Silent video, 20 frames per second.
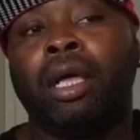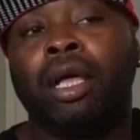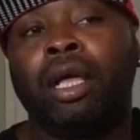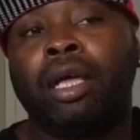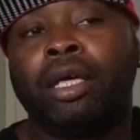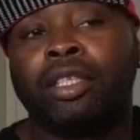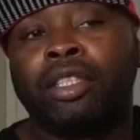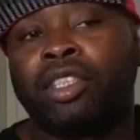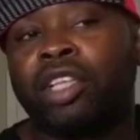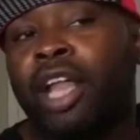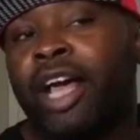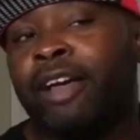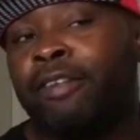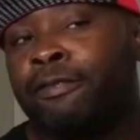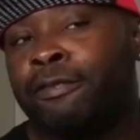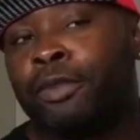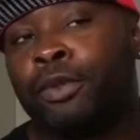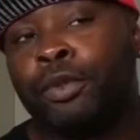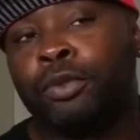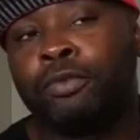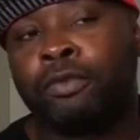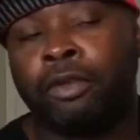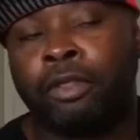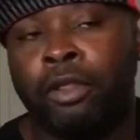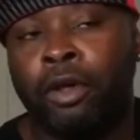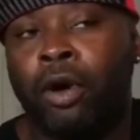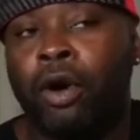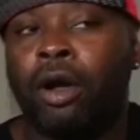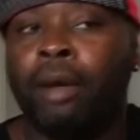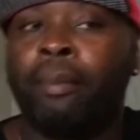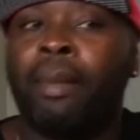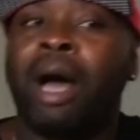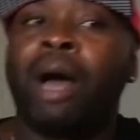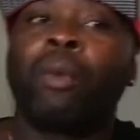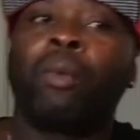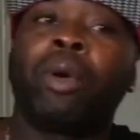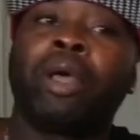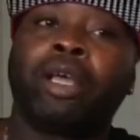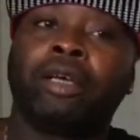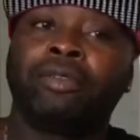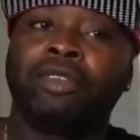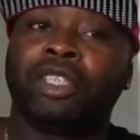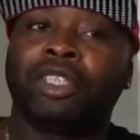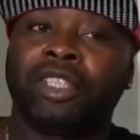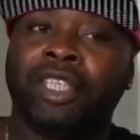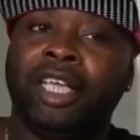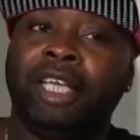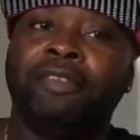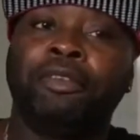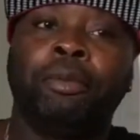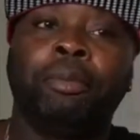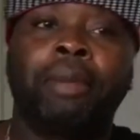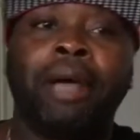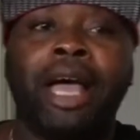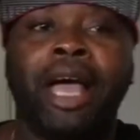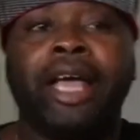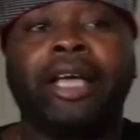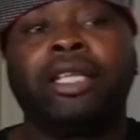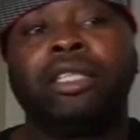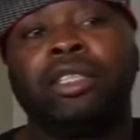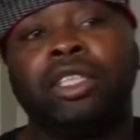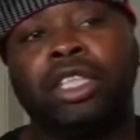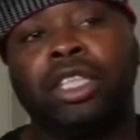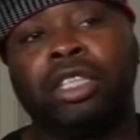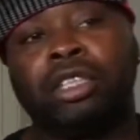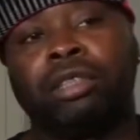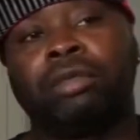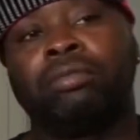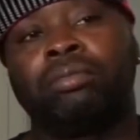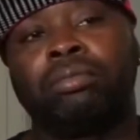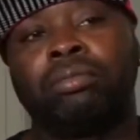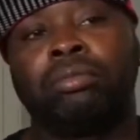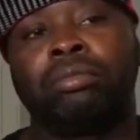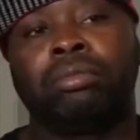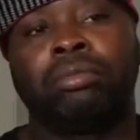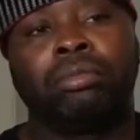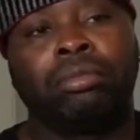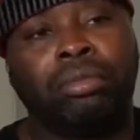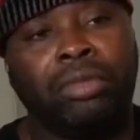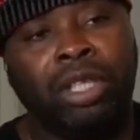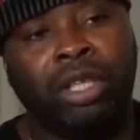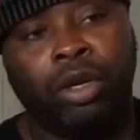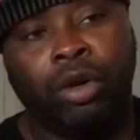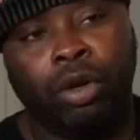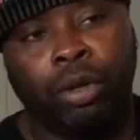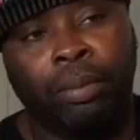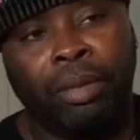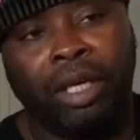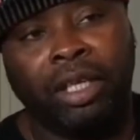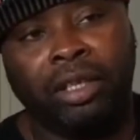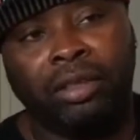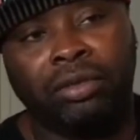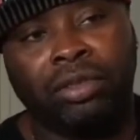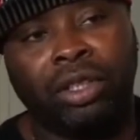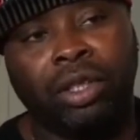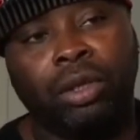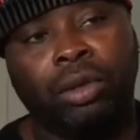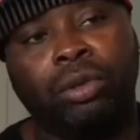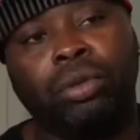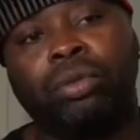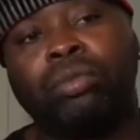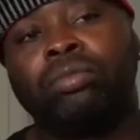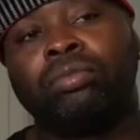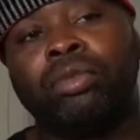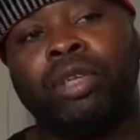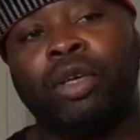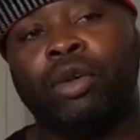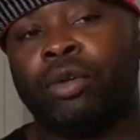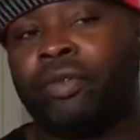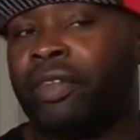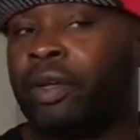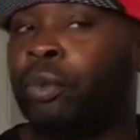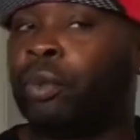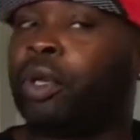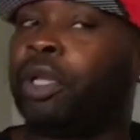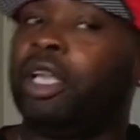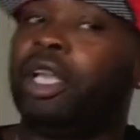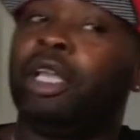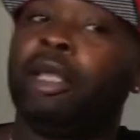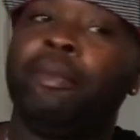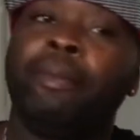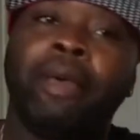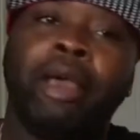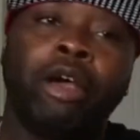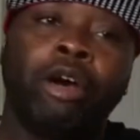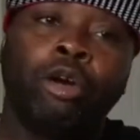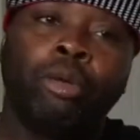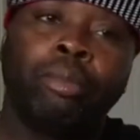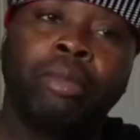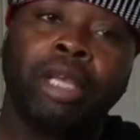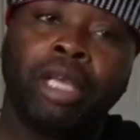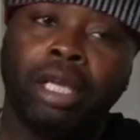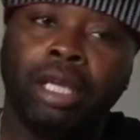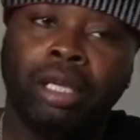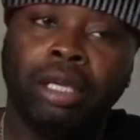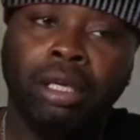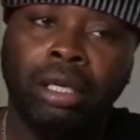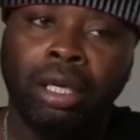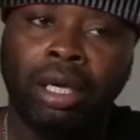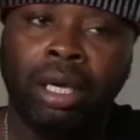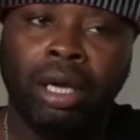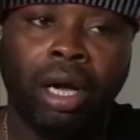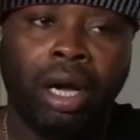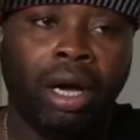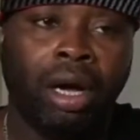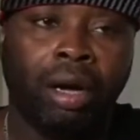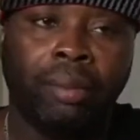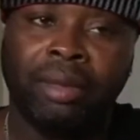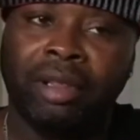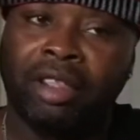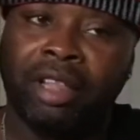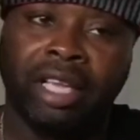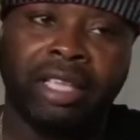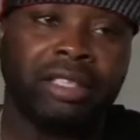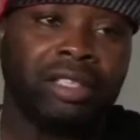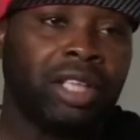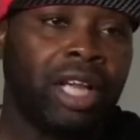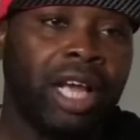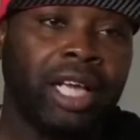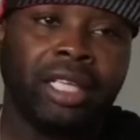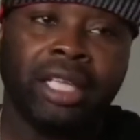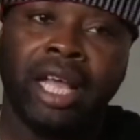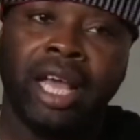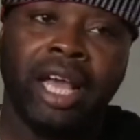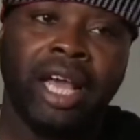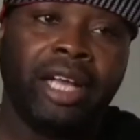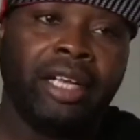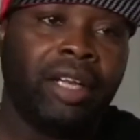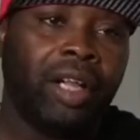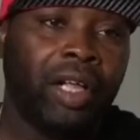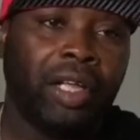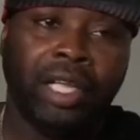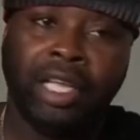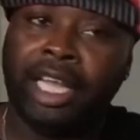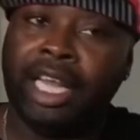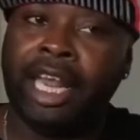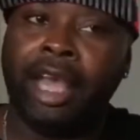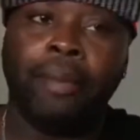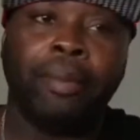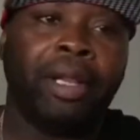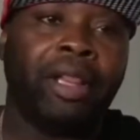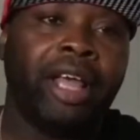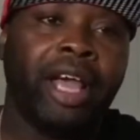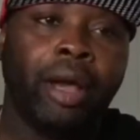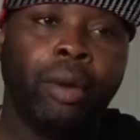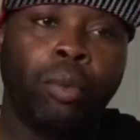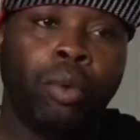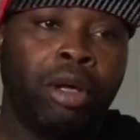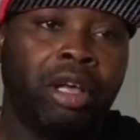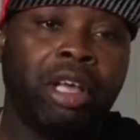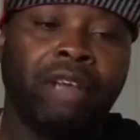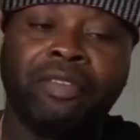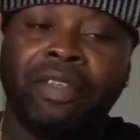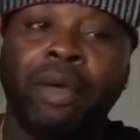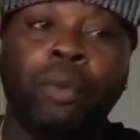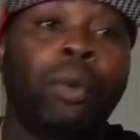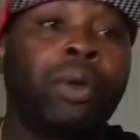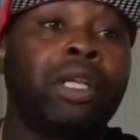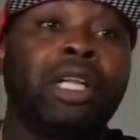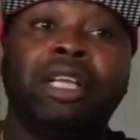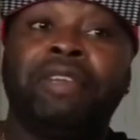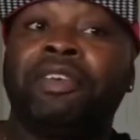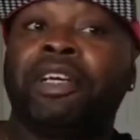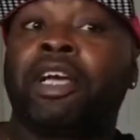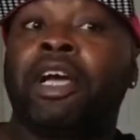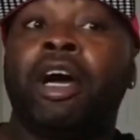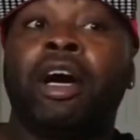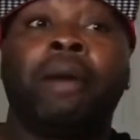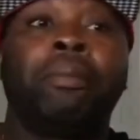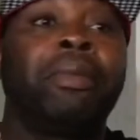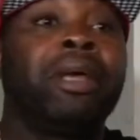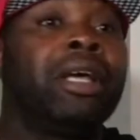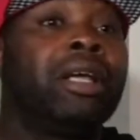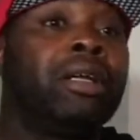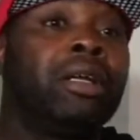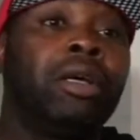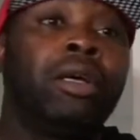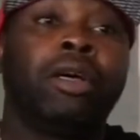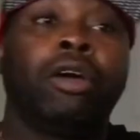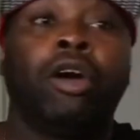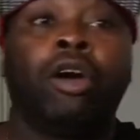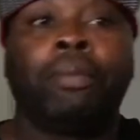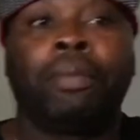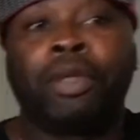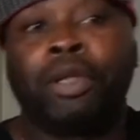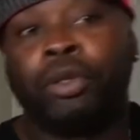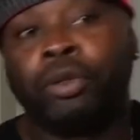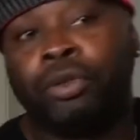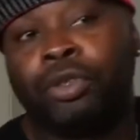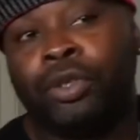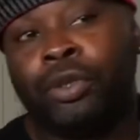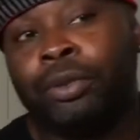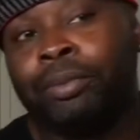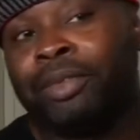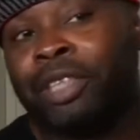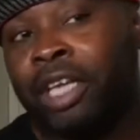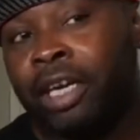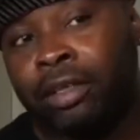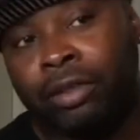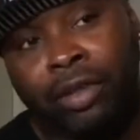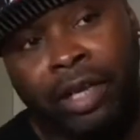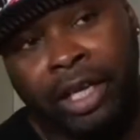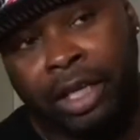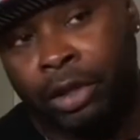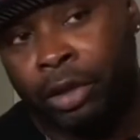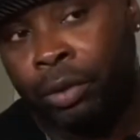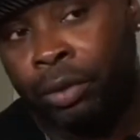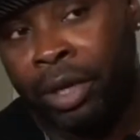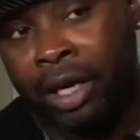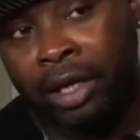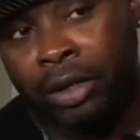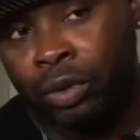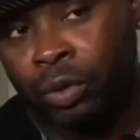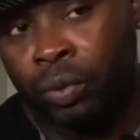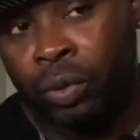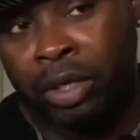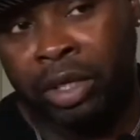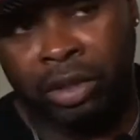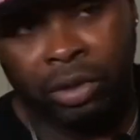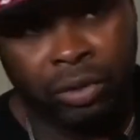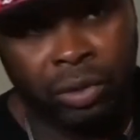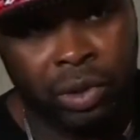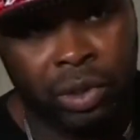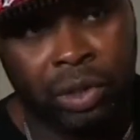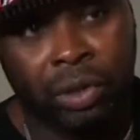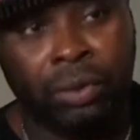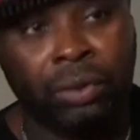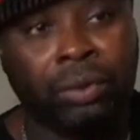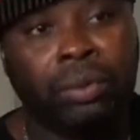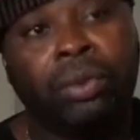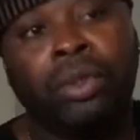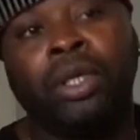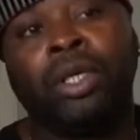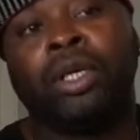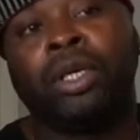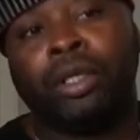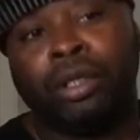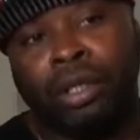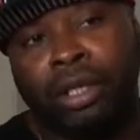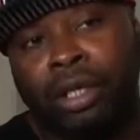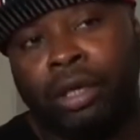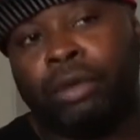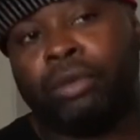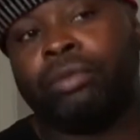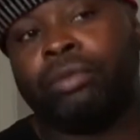It's like food for thought, my way of just giving back and just, you know what I mean? So, you know, if they want to email me and things like that, they can get at me that way. If they want to leave a comment on my YouTube channel, they can do that as well. So, you know.